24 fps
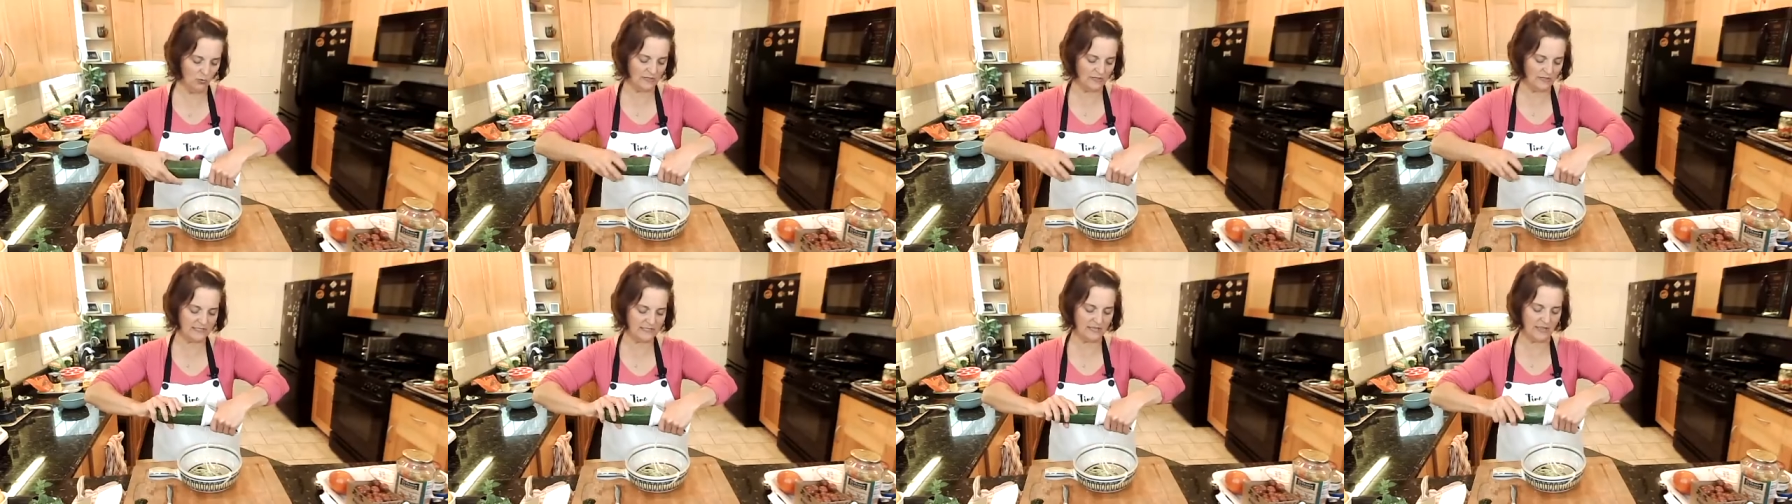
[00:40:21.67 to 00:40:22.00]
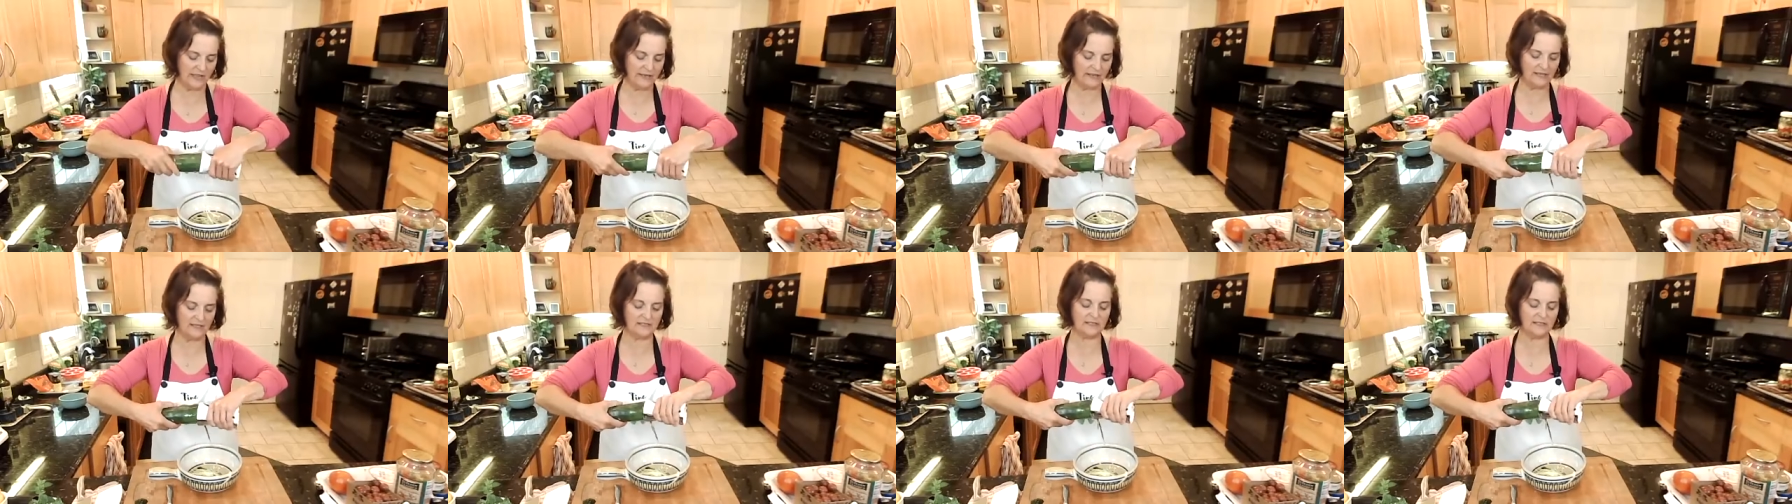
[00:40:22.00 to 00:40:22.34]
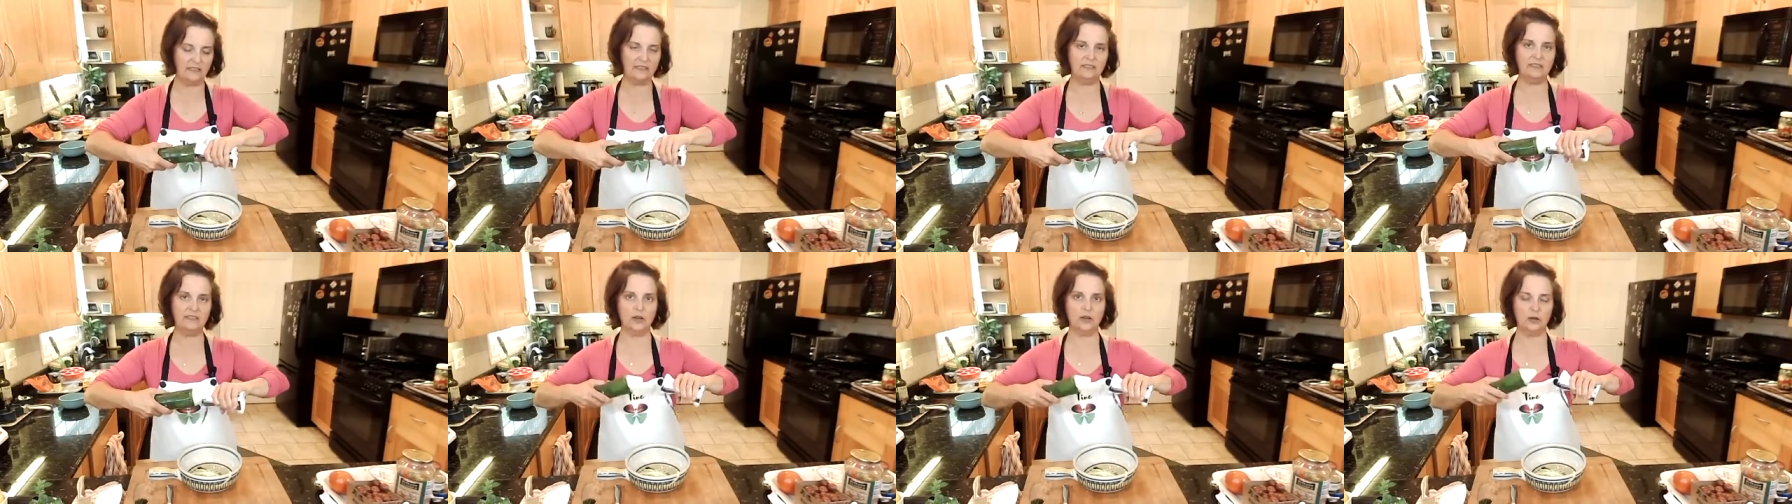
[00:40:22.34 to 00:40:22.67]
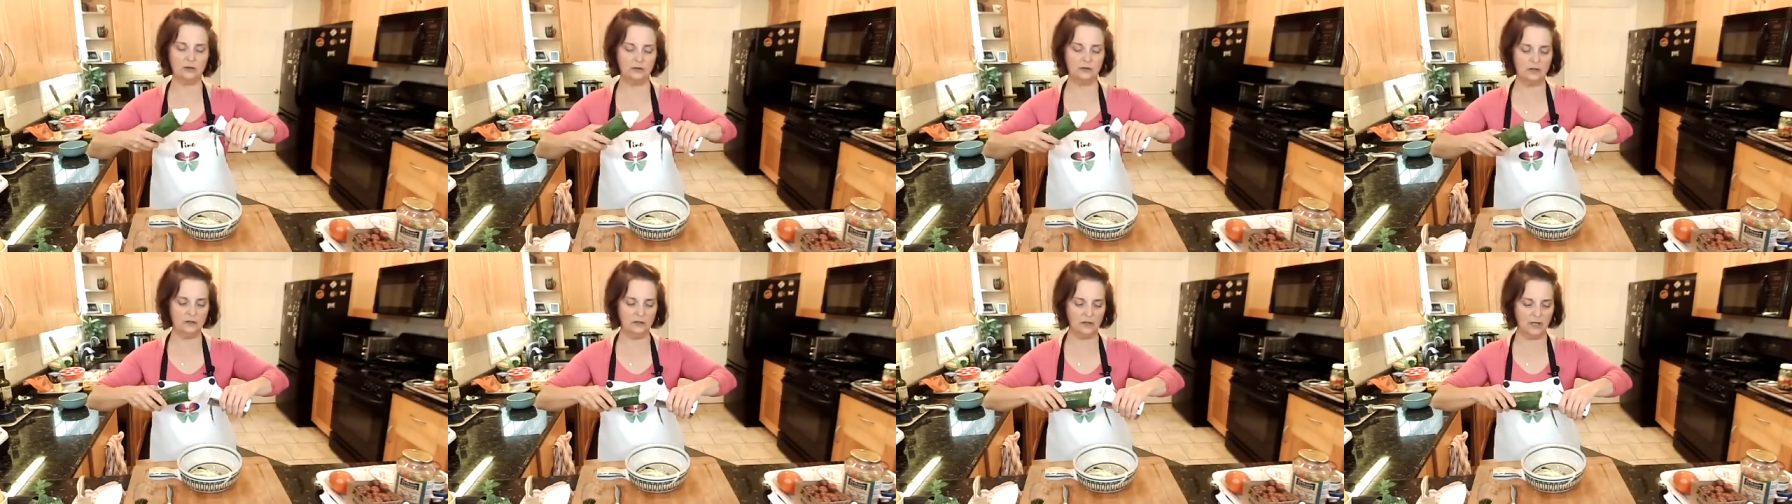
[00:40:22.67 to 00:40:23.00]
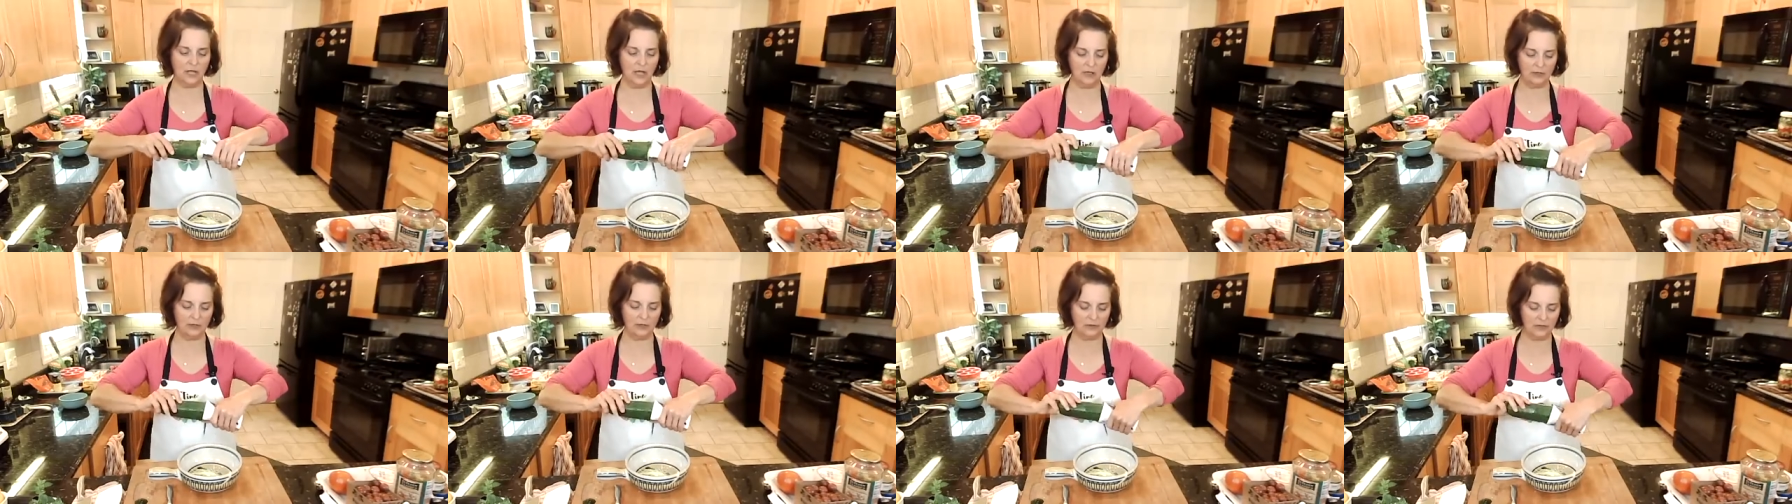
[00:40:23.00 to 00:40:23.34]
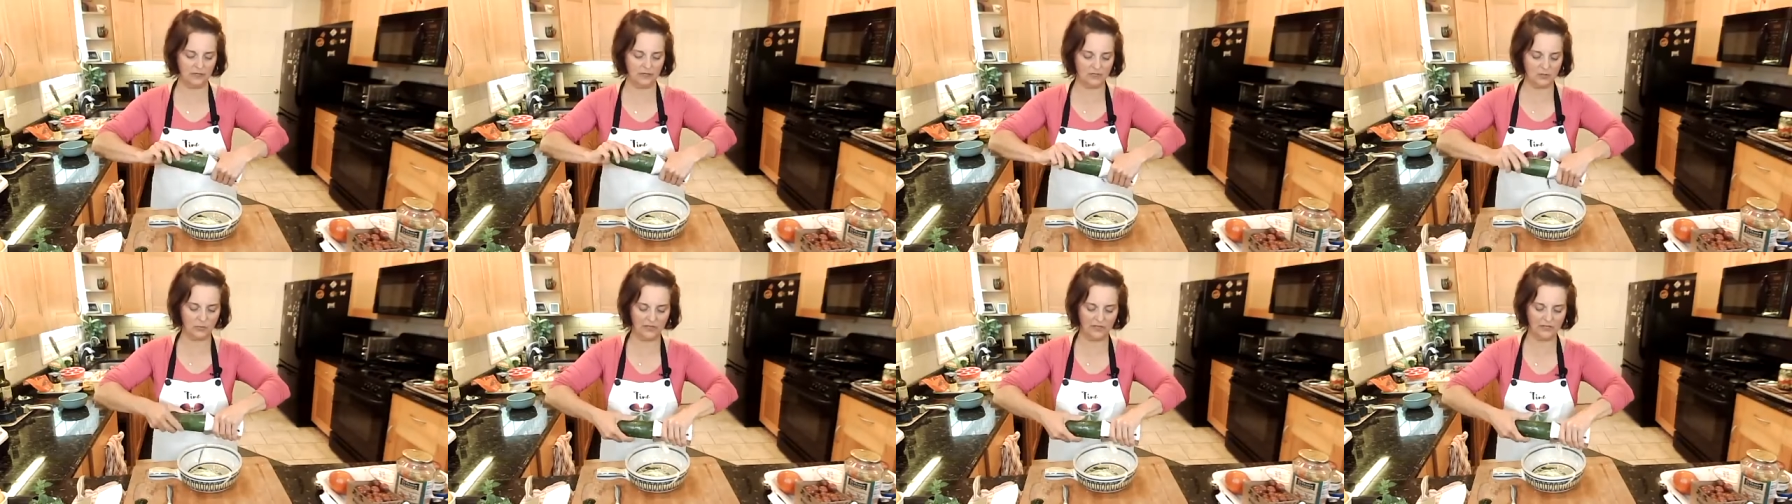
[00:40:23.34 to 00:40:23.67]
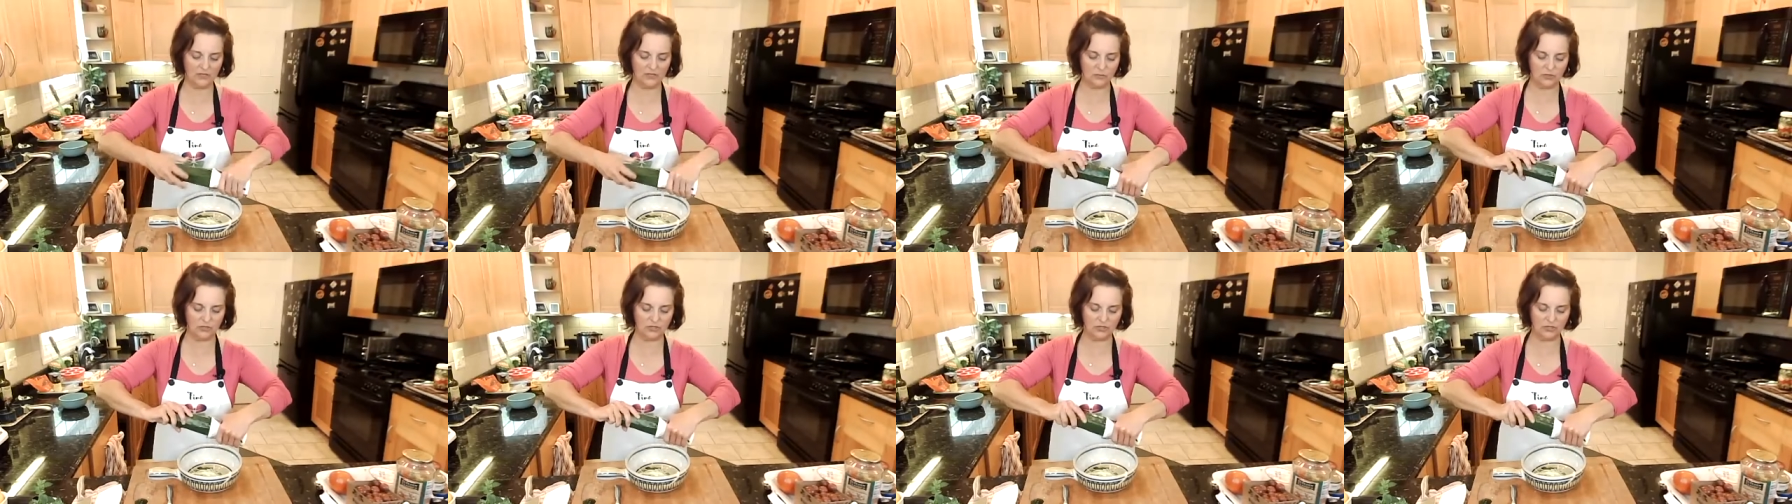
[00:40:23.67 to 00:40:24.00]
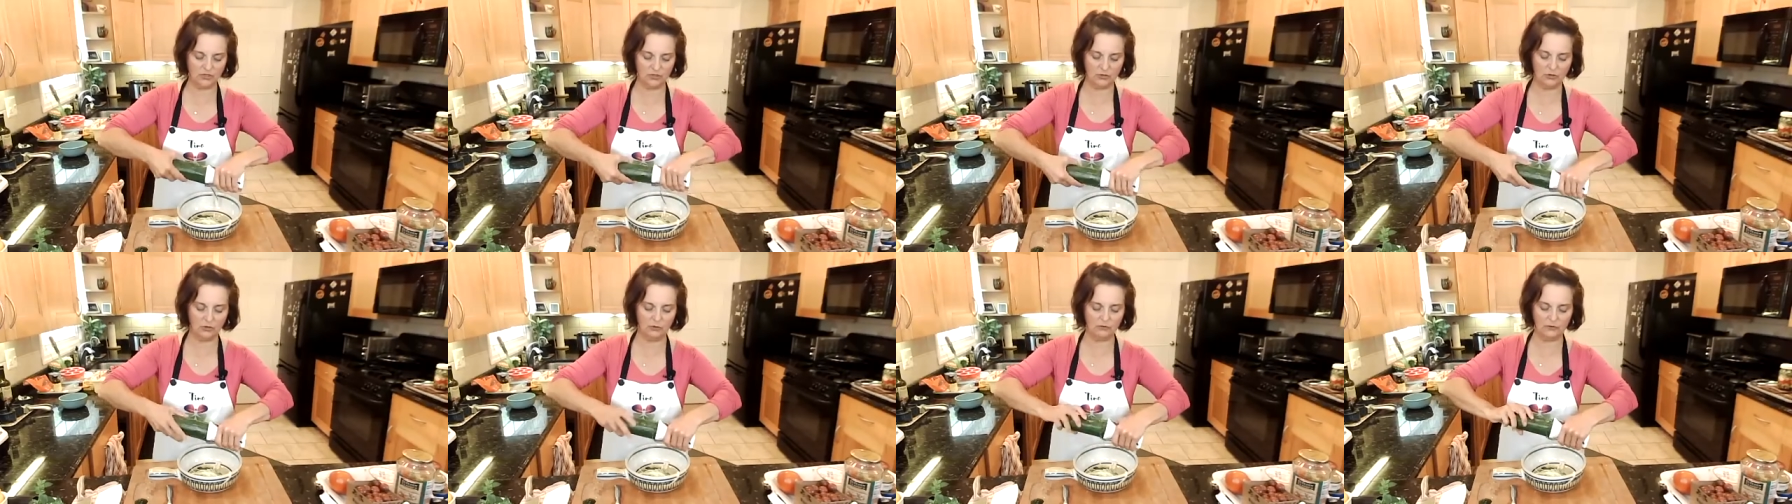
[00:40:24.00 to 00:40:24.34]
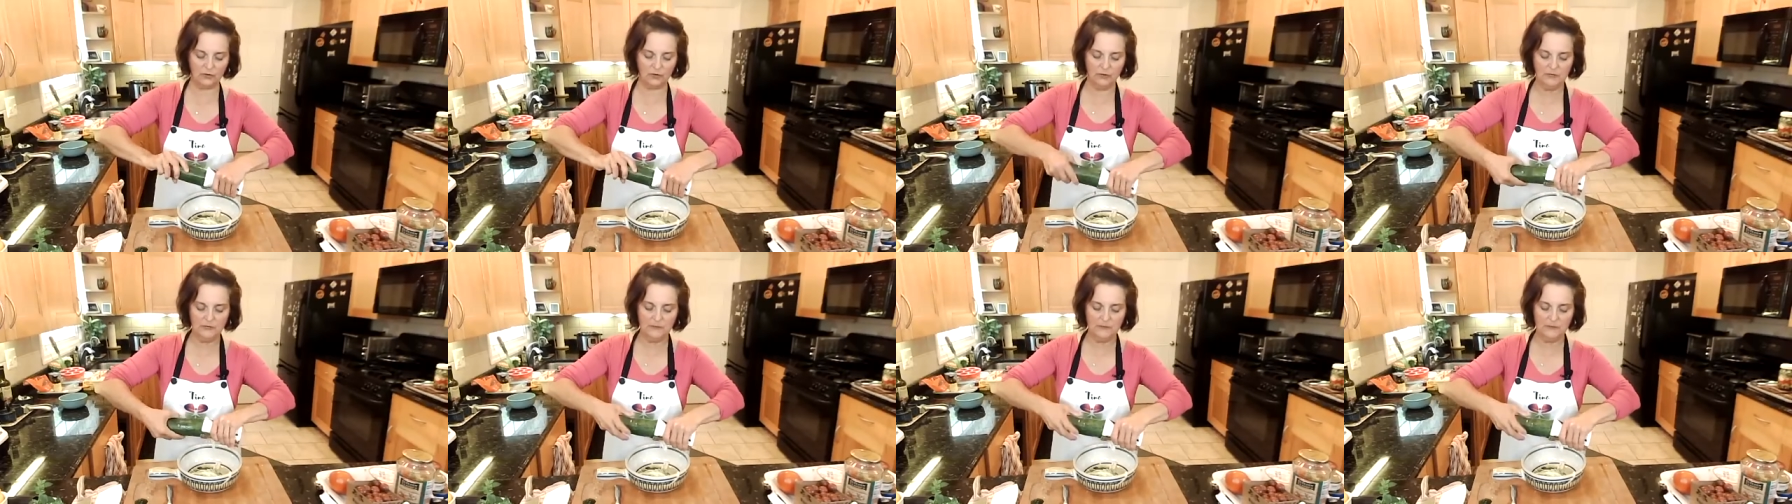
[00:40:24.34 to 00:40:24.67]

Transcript: one side is thicker than the other. That's why I switched it over.